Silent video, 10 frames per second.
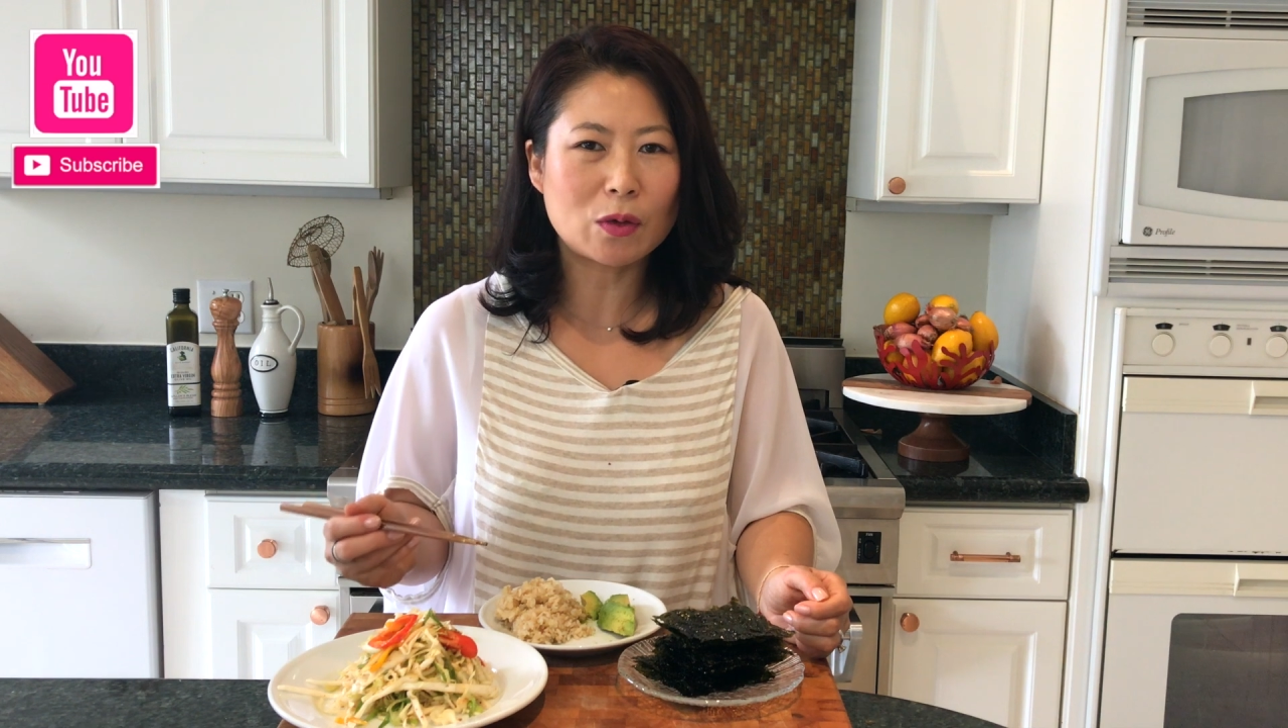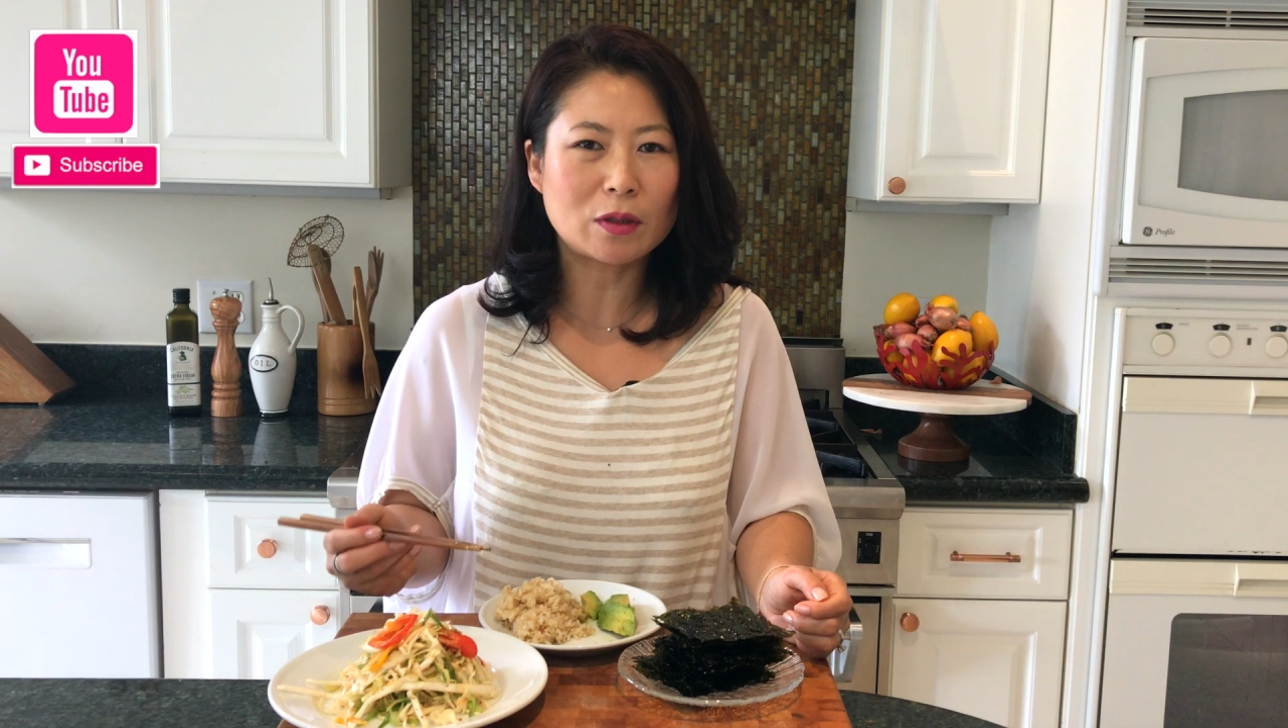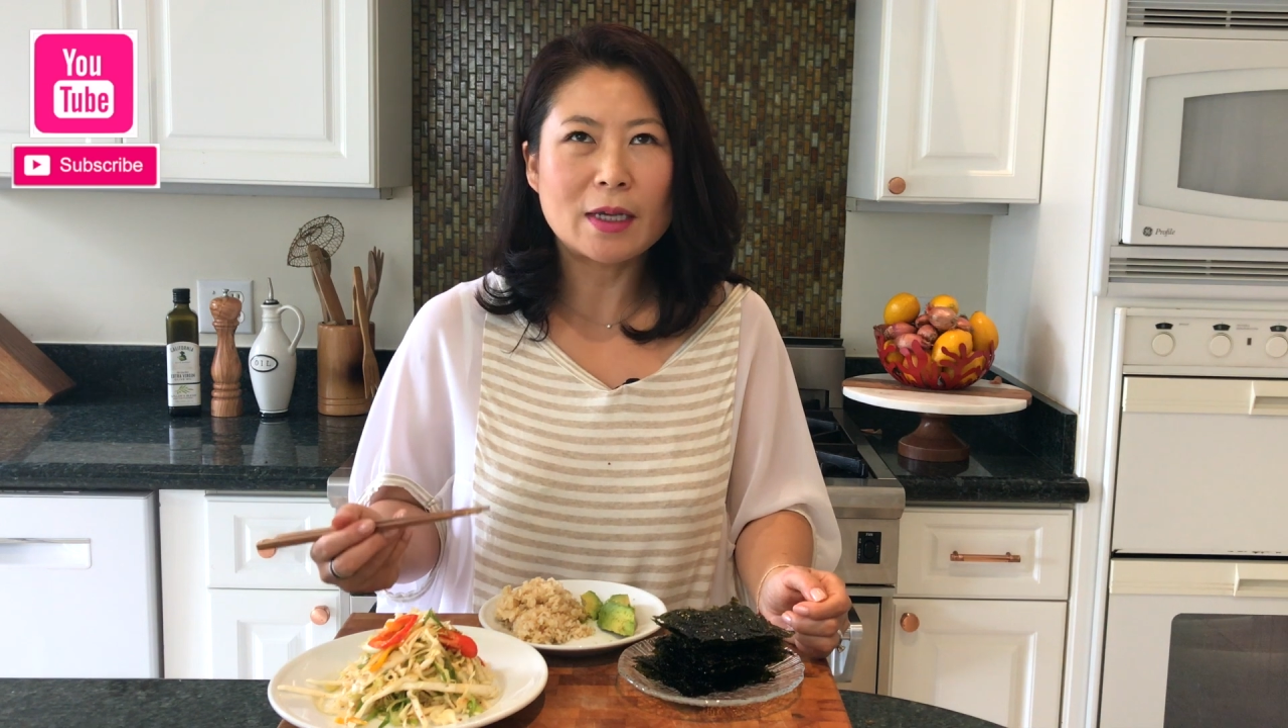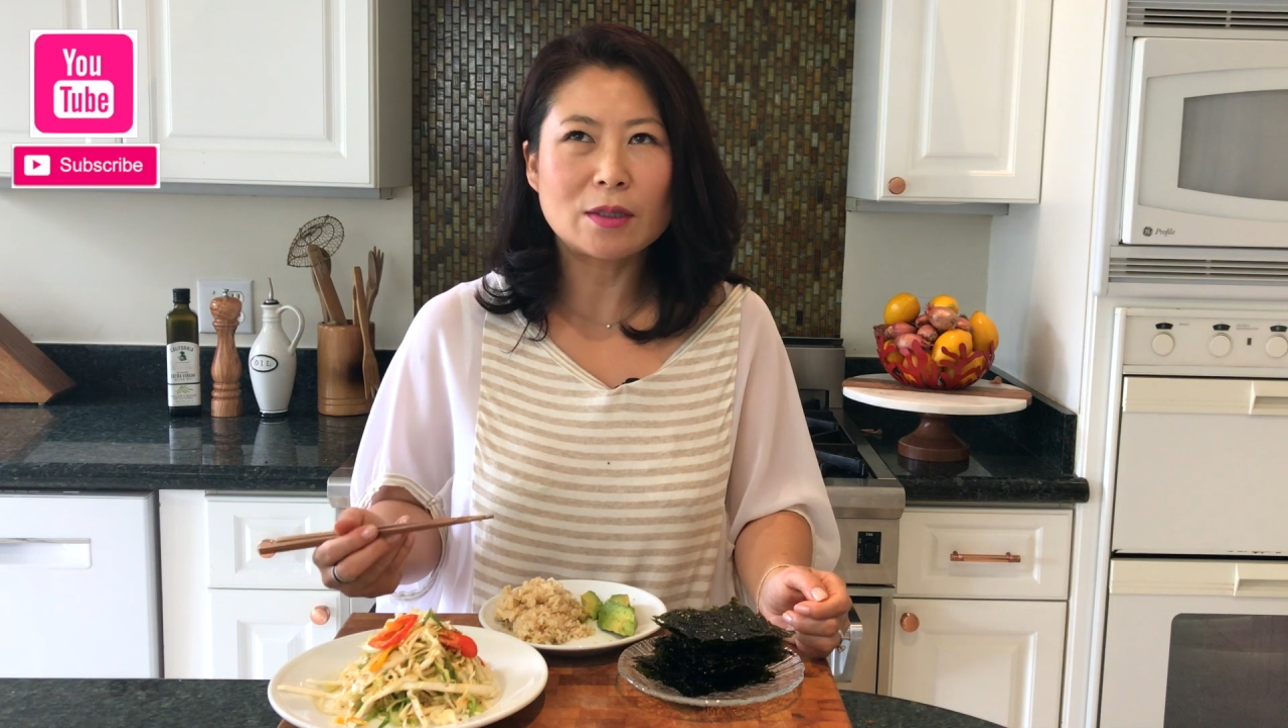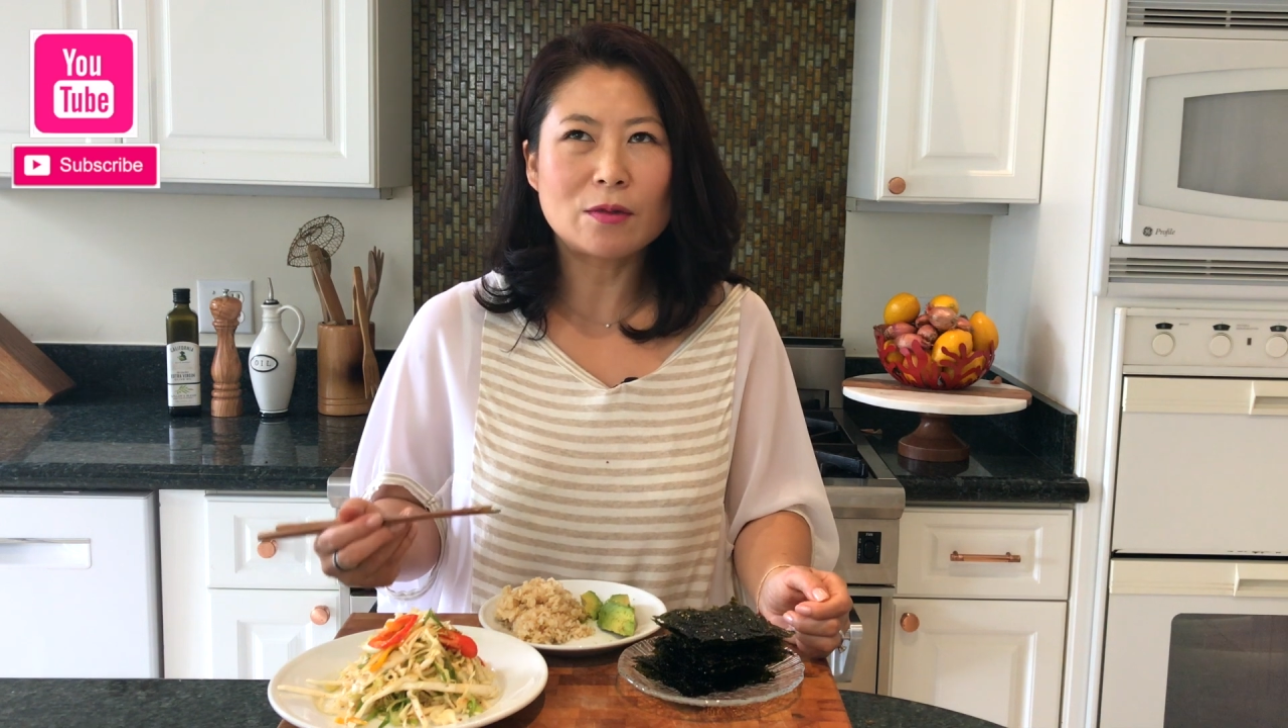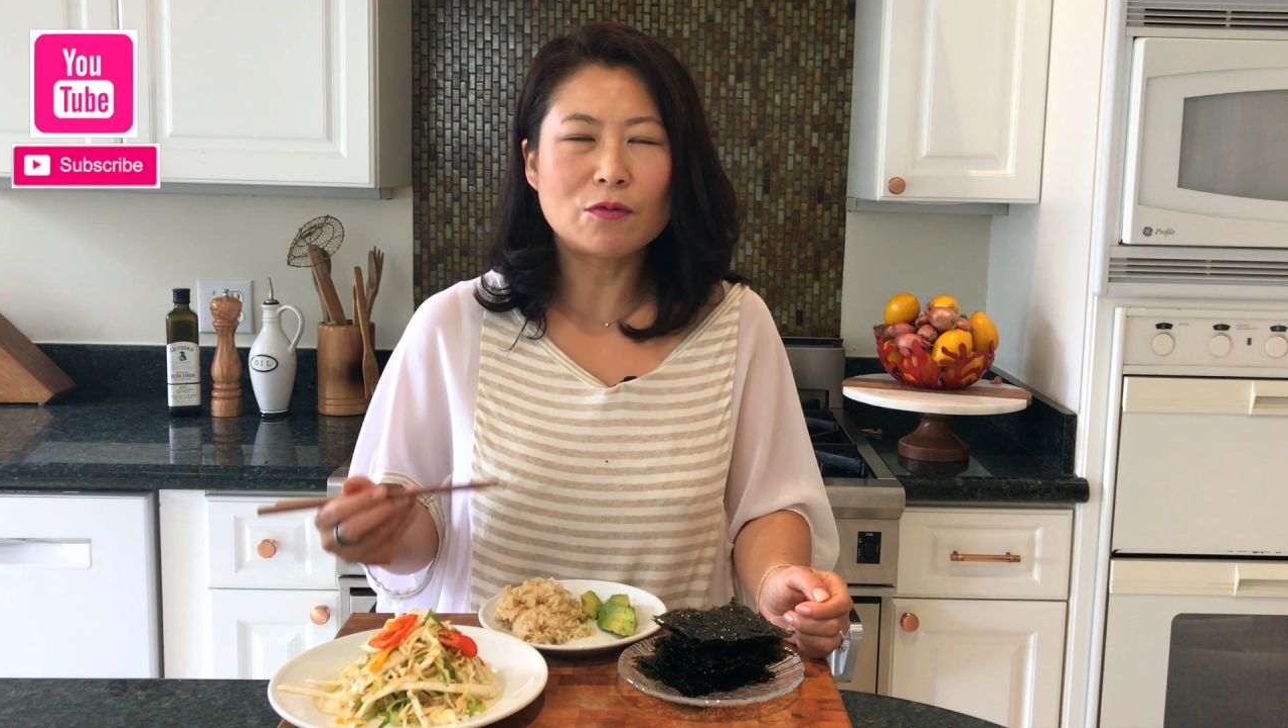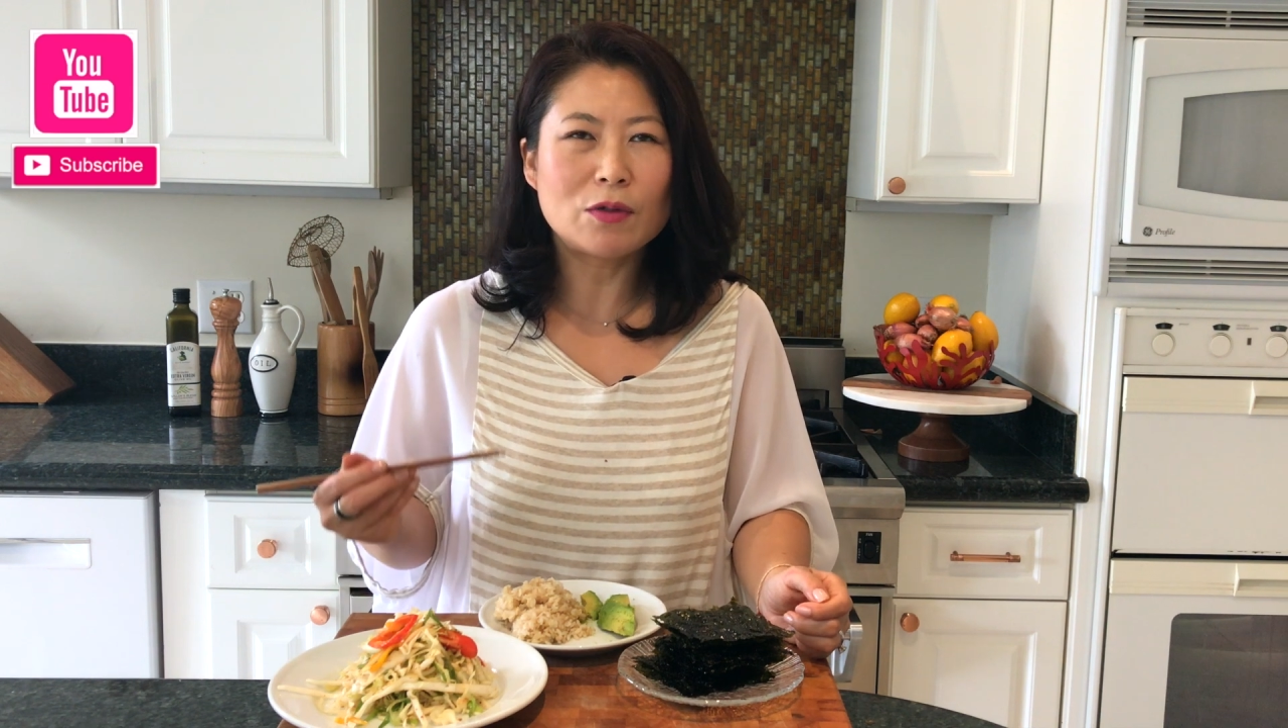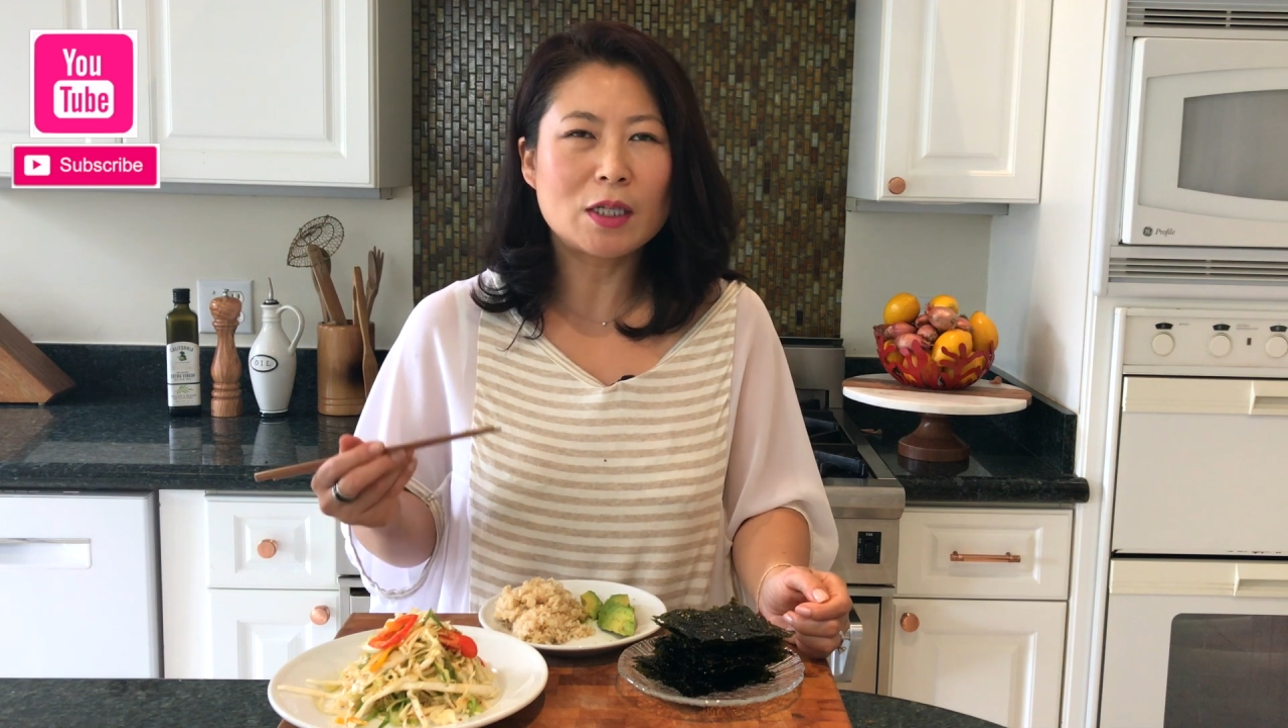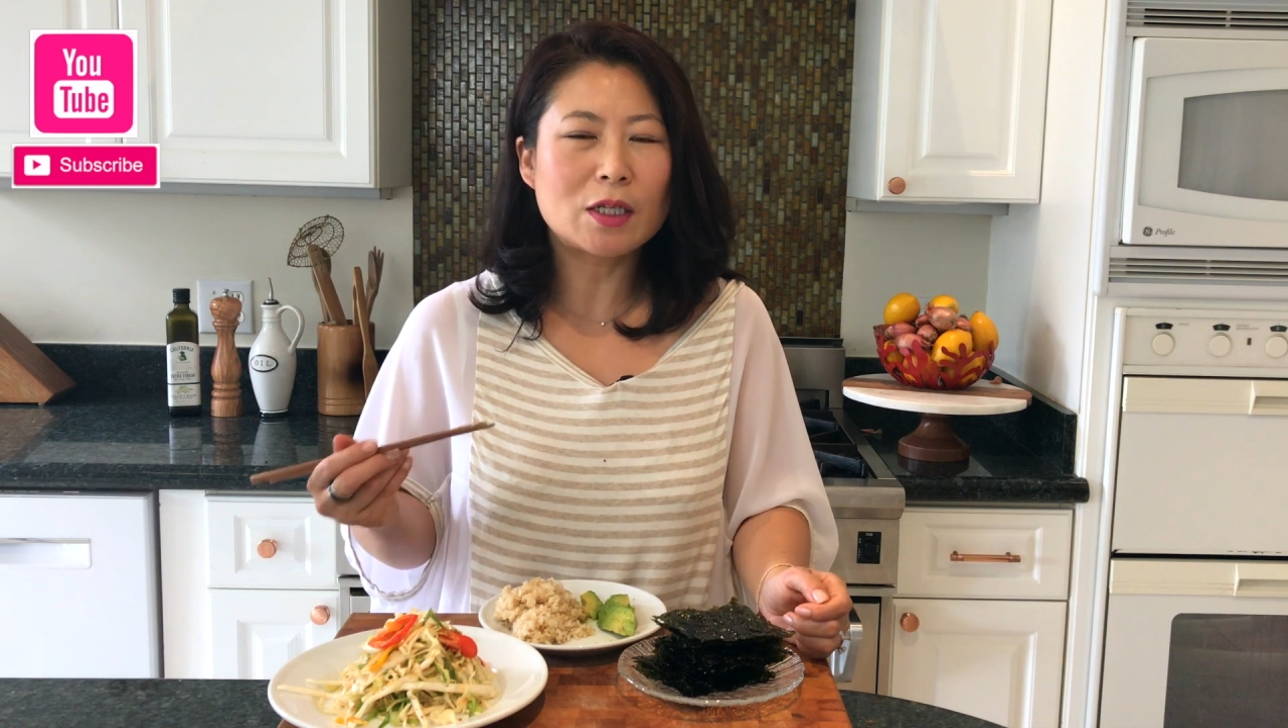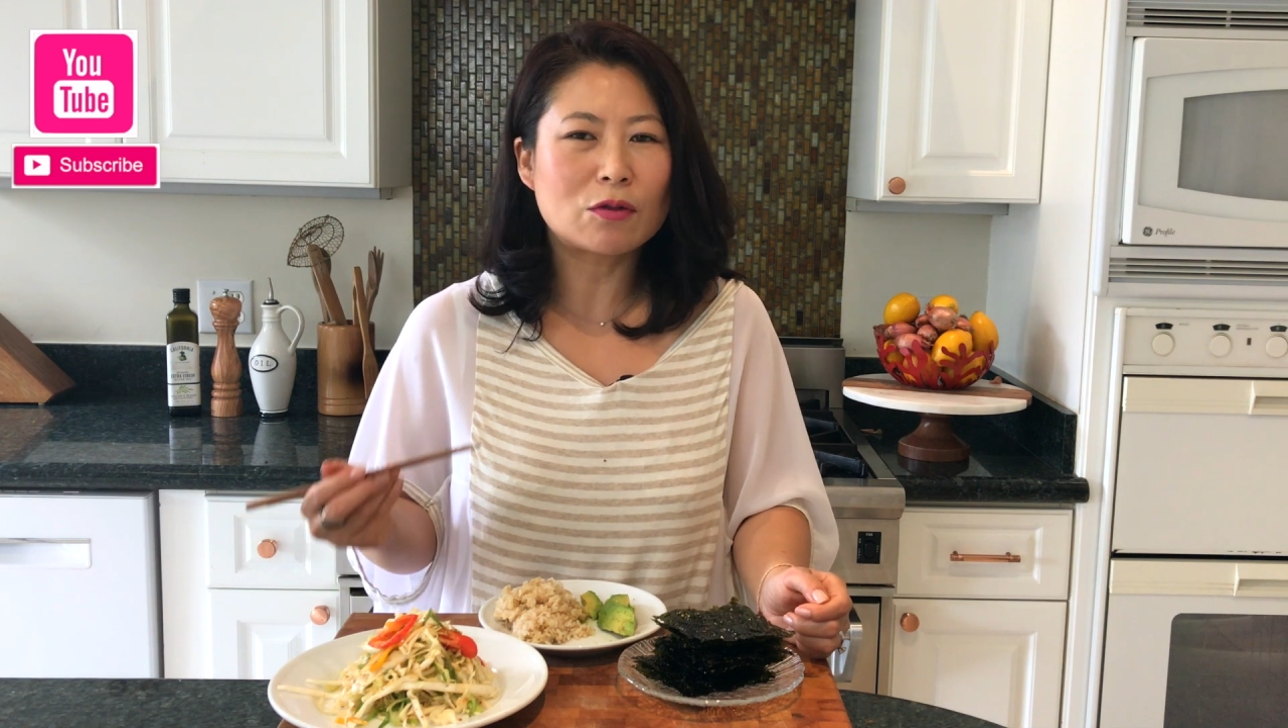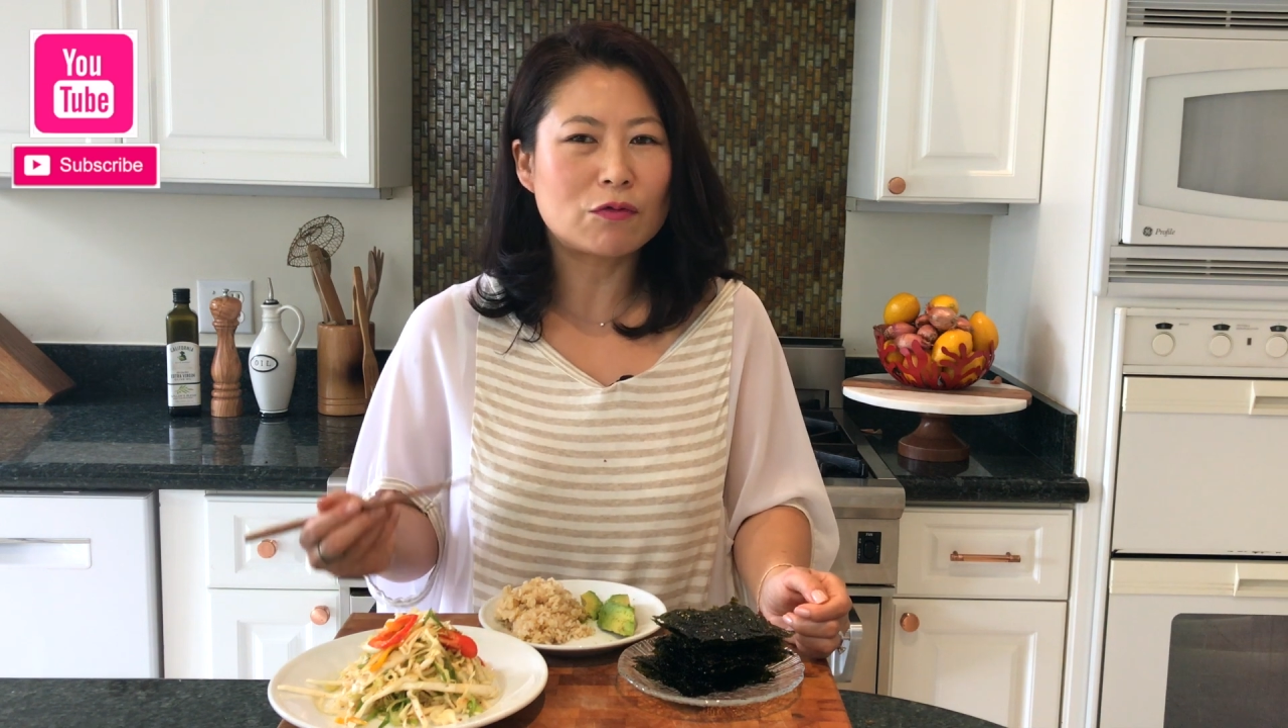has this really